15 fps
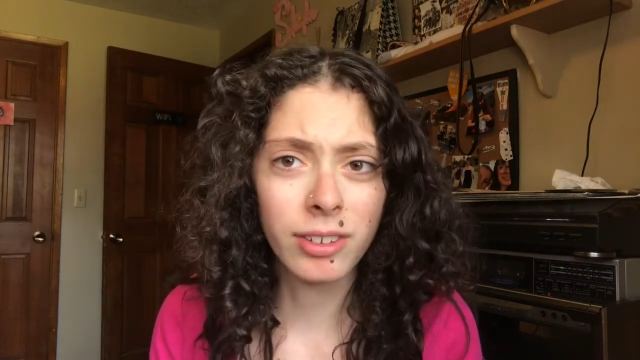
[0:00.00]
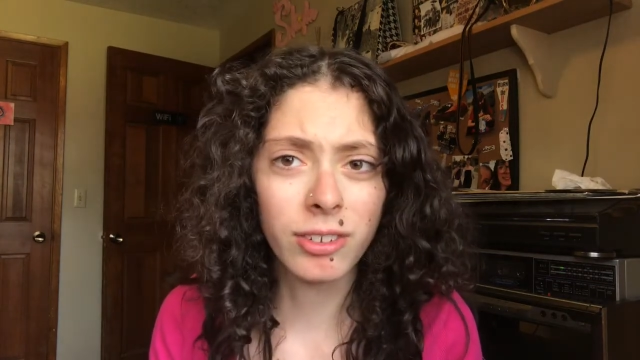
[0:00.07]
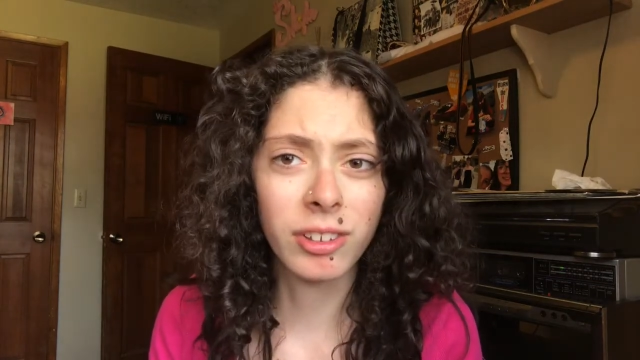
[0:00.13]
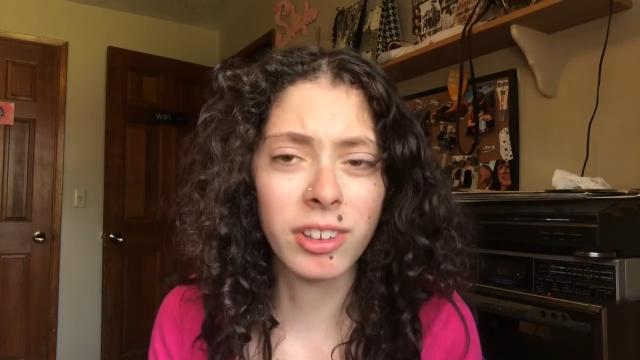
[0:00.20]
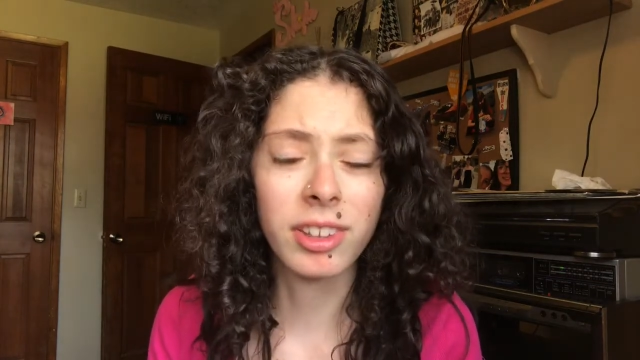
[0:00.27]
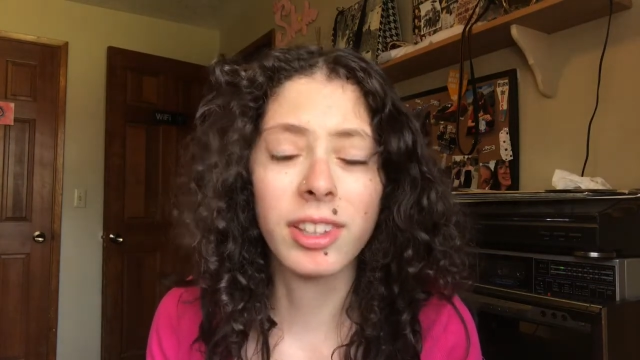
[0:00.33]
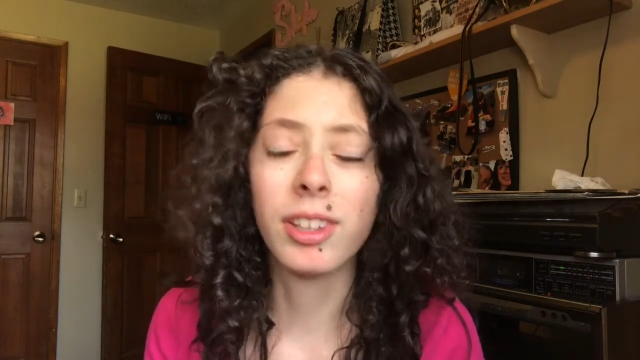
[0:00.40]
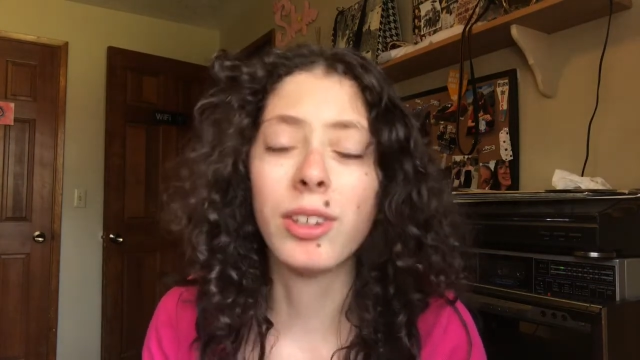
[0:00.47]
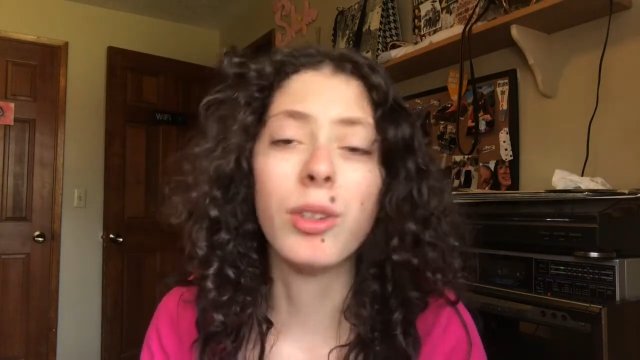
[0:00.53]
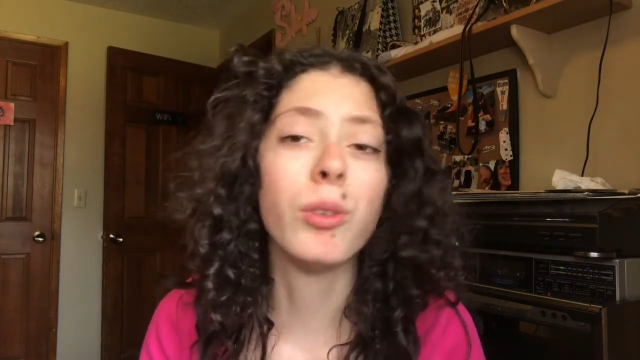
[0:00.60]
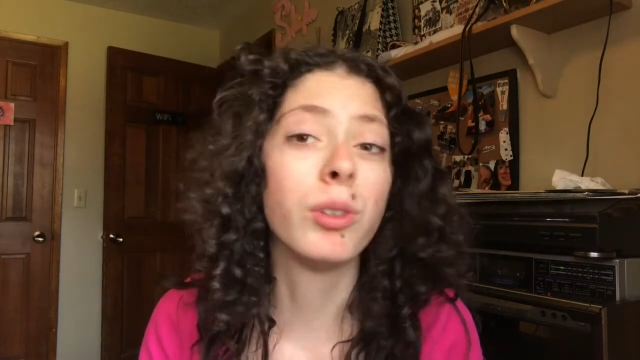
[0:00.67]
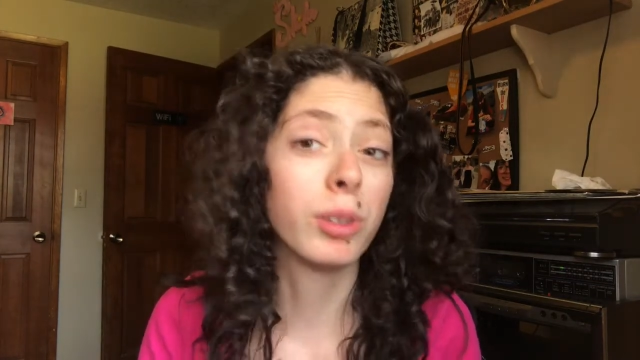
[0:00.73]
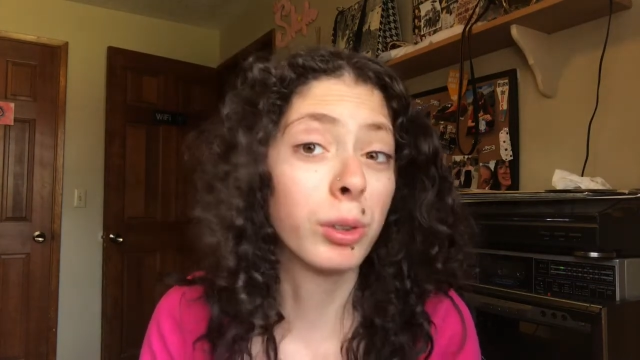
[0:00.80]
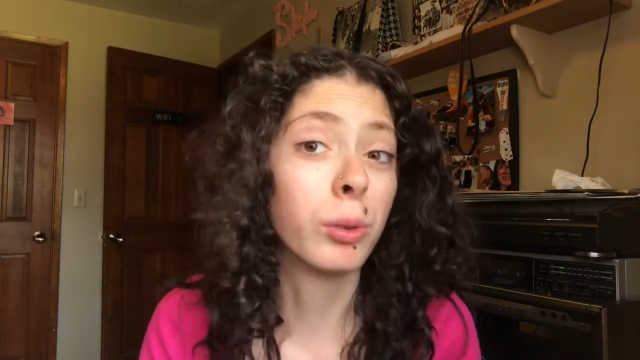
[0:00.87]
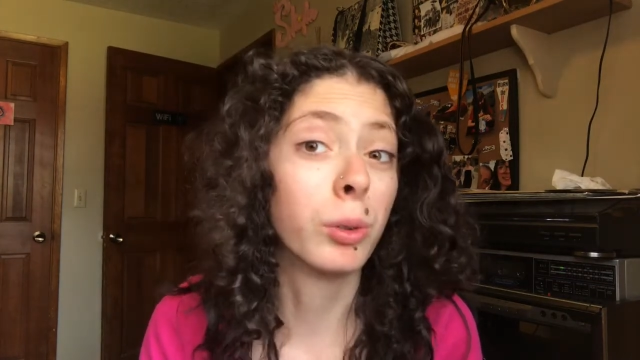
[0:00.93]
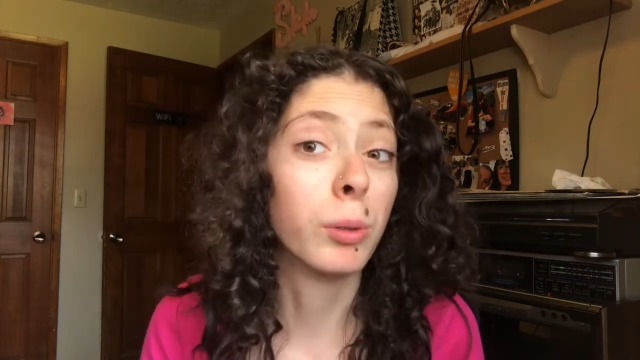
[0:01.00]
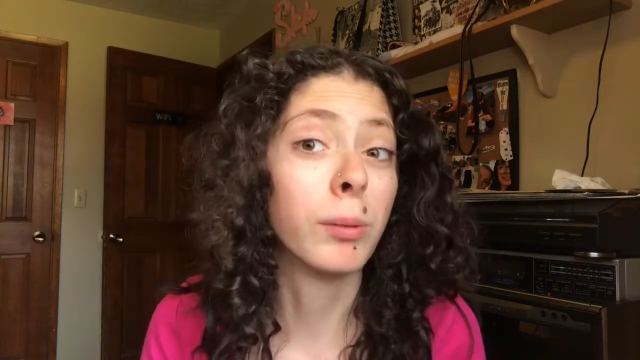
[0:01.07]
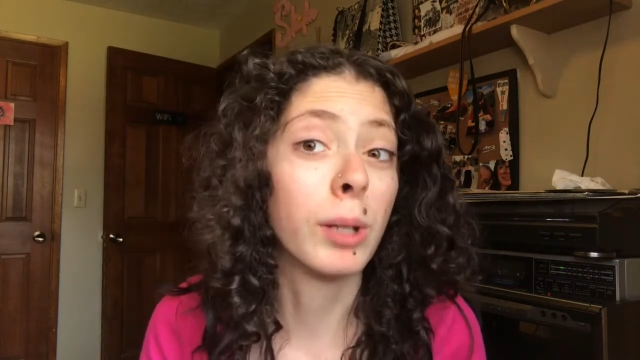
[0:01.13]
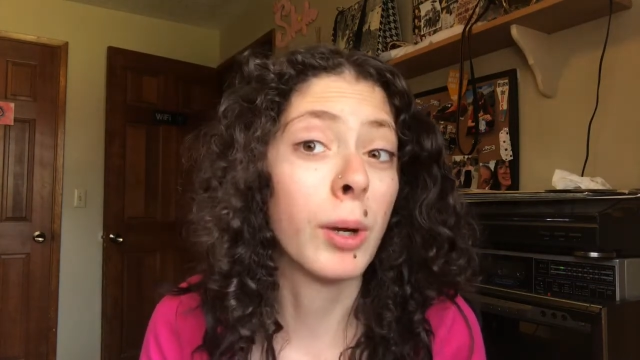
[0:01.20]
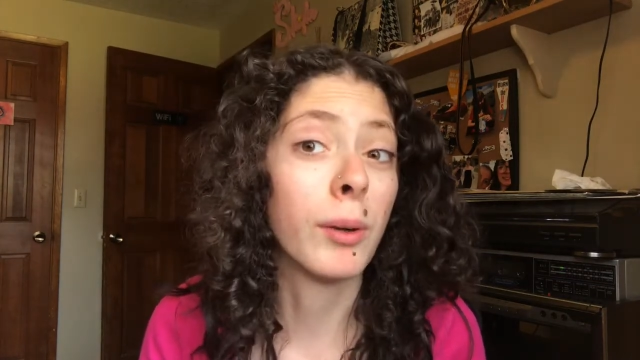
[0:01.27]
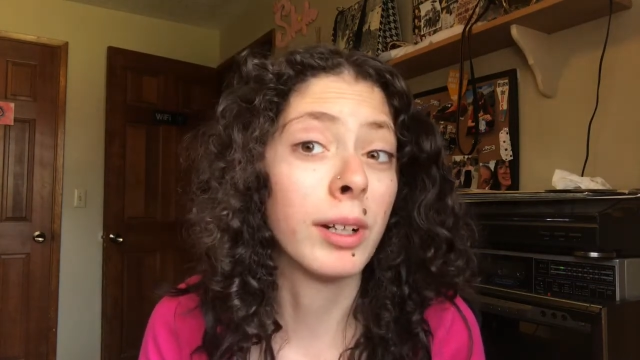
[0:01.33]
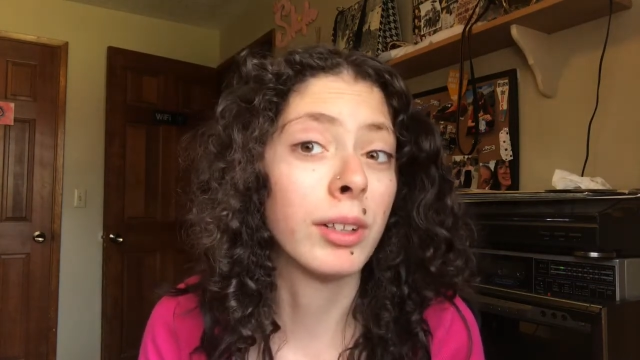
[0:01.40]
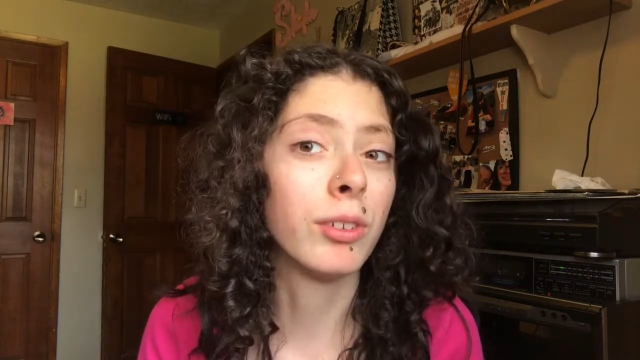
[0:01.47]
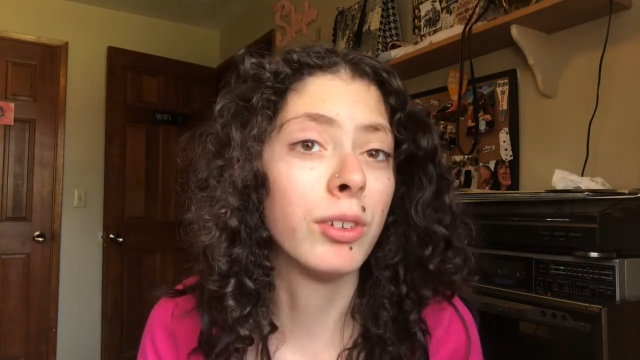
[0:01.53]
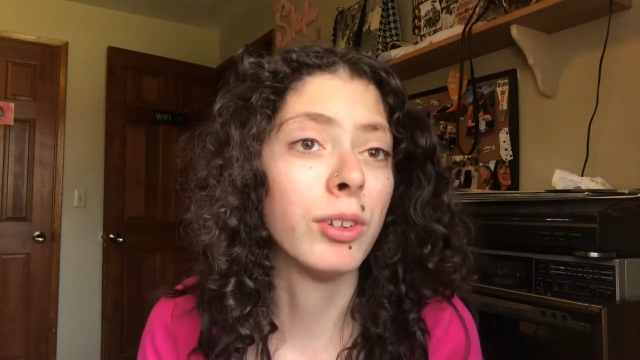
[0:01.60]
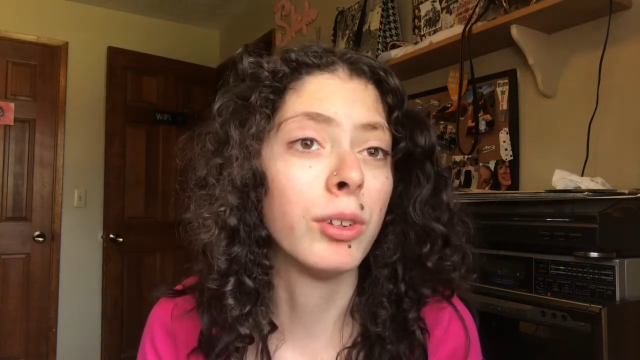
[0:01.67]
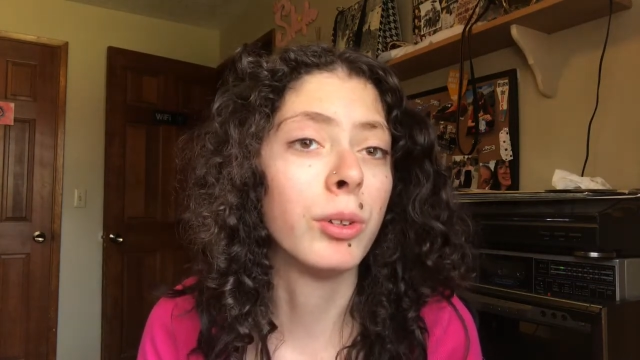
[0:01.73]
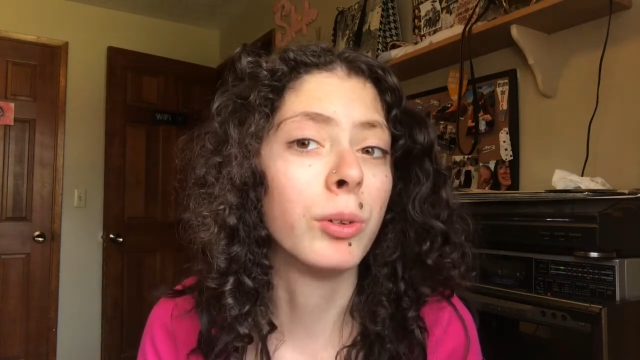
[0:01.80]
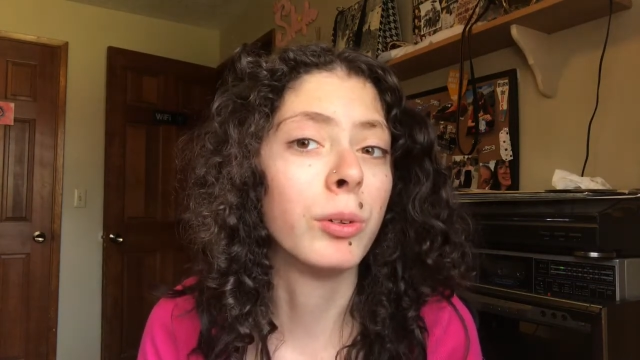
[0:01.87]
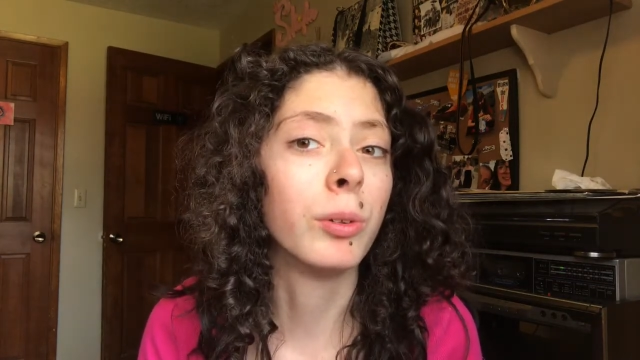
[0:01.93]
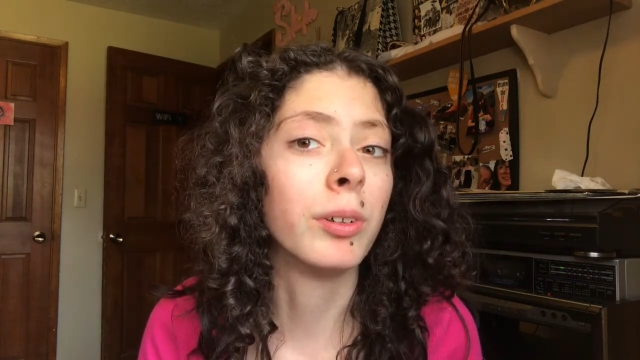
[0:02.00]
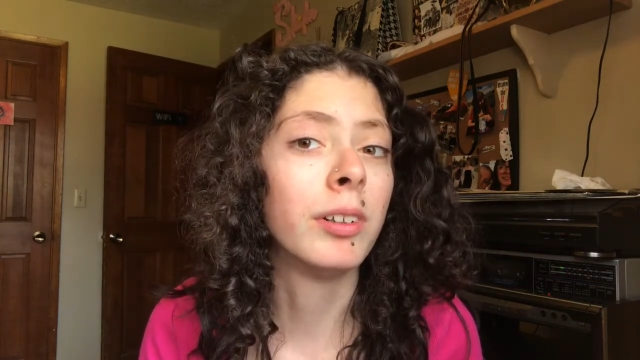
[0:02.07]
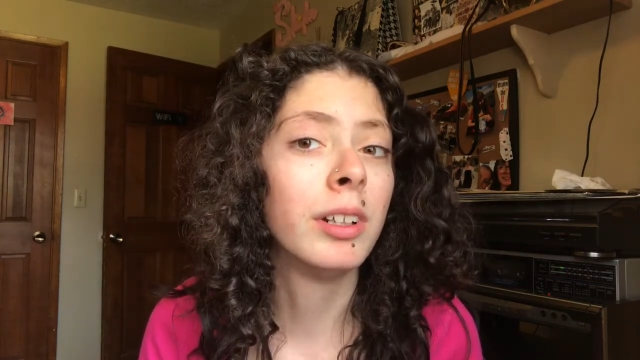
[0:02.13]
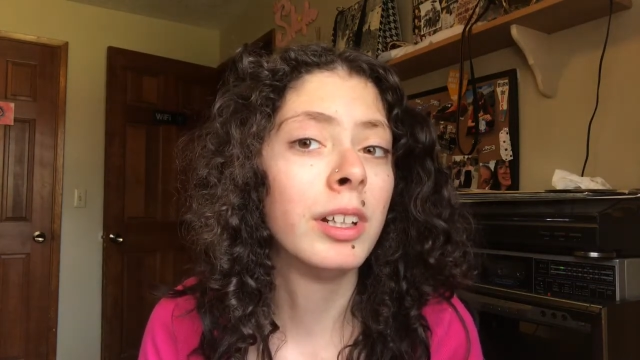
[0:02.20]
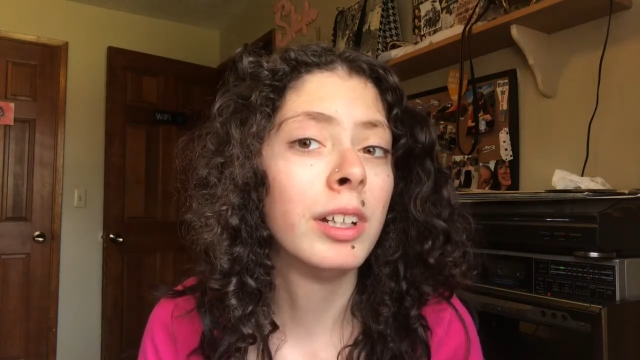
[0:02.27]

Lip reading: Just this new school I'm going to